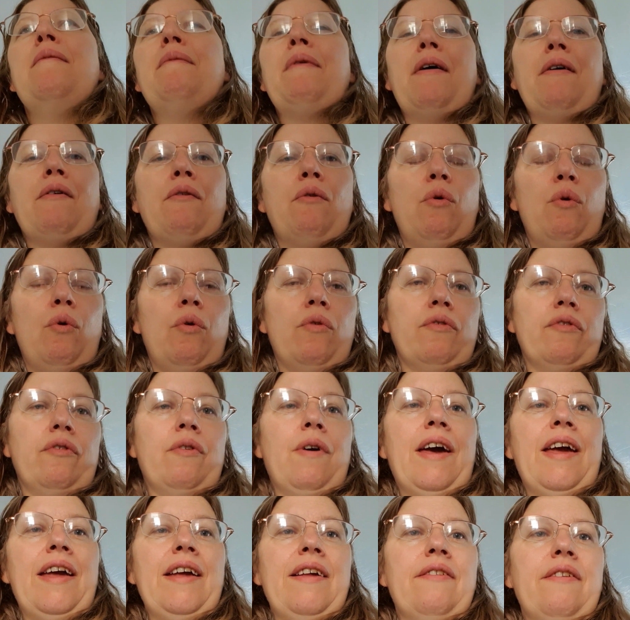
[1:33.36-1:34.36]
about quarter
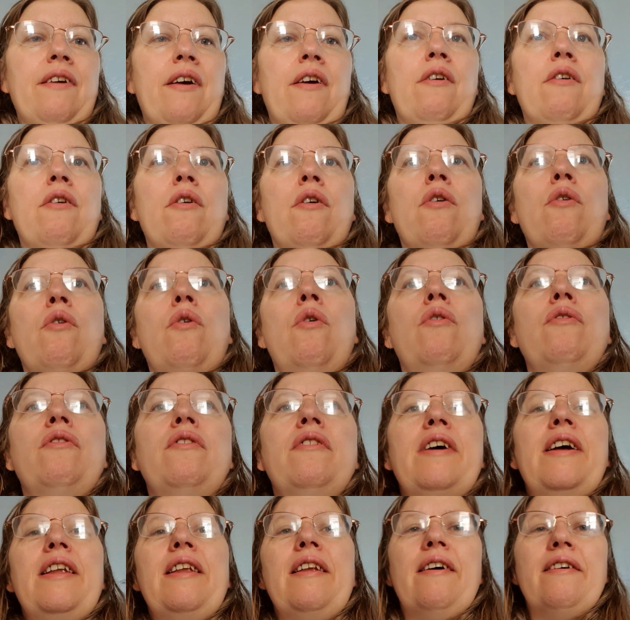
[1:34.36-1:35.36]
to eight, no, quarter
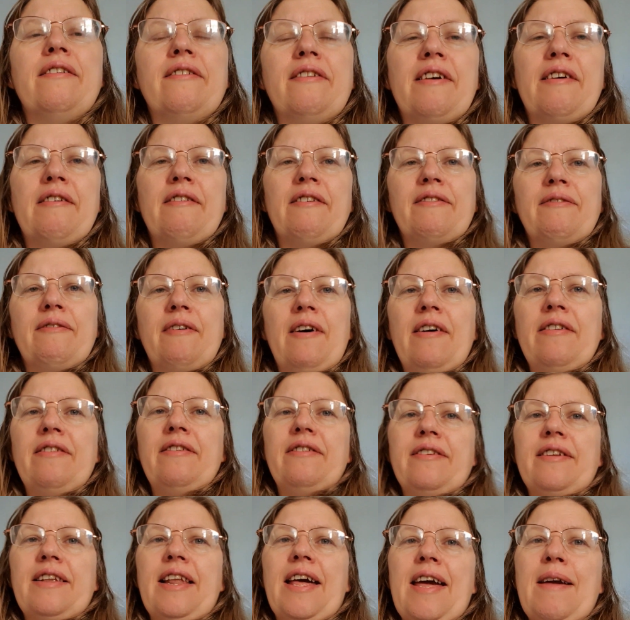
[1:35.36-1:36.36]
to nine last night, I was fast
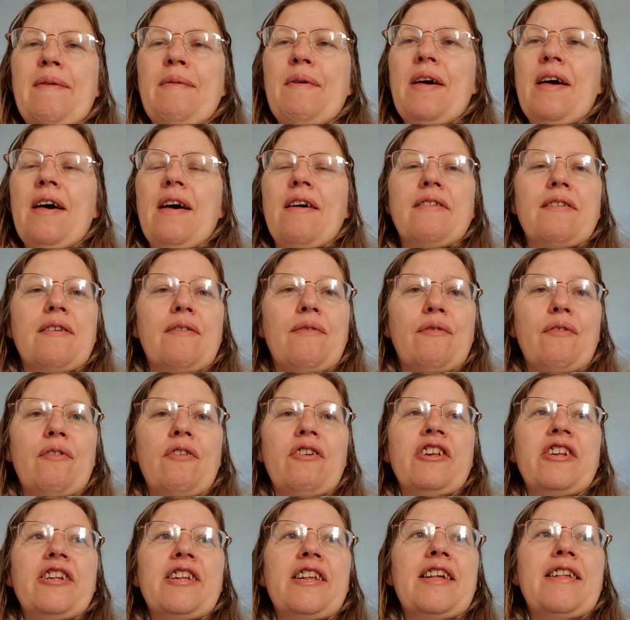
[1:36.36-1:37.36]
asleep. So
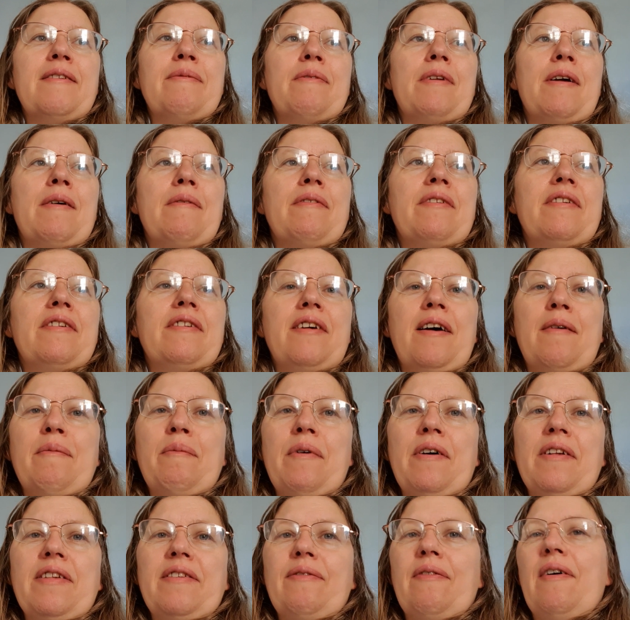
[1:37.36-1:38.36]
unfortunately, it's been up since half
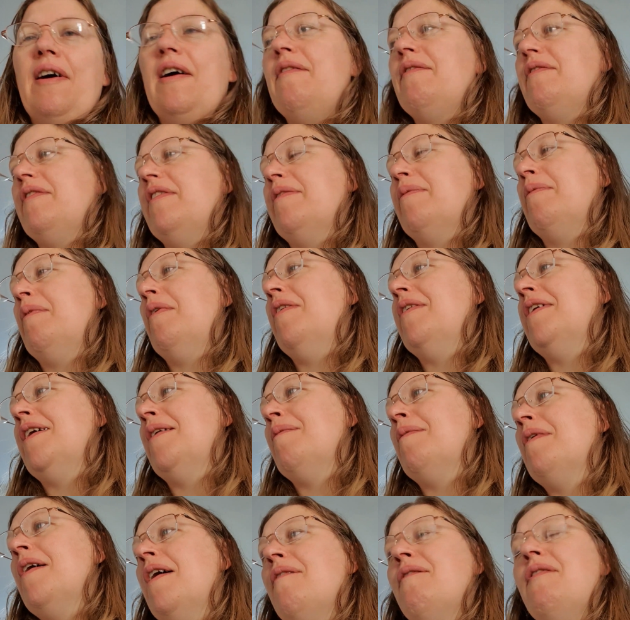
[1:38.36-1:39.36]
past five this
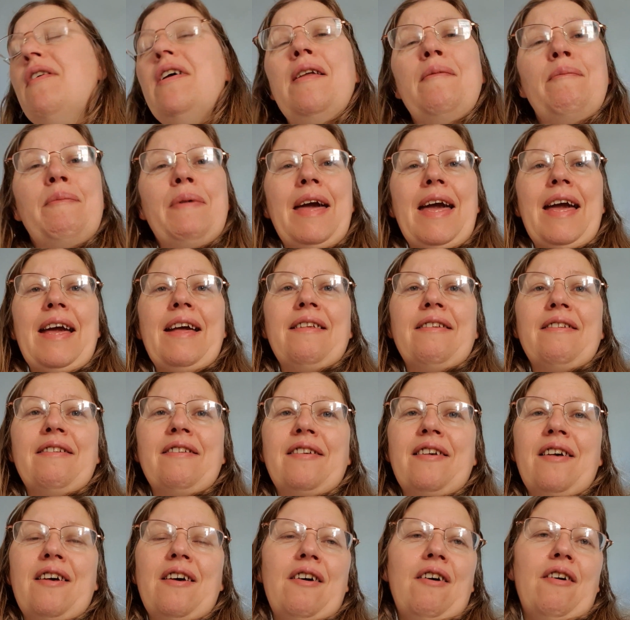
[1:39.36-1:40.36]
morning. Full of
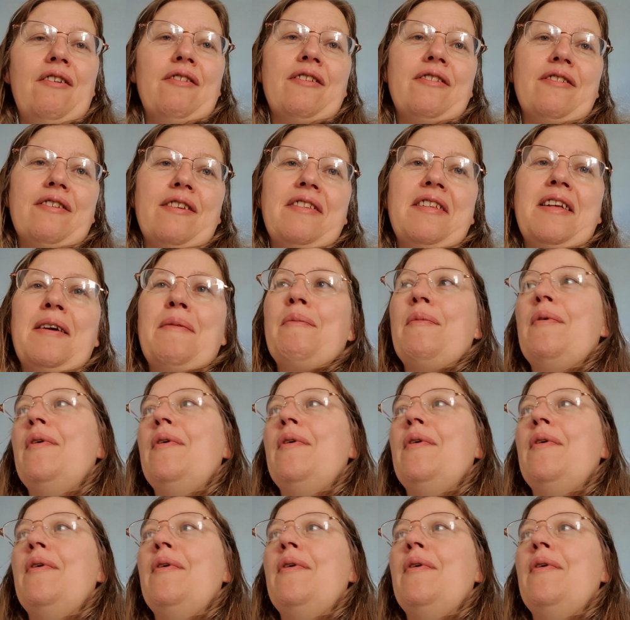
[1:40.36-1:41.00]
beans on a Sunday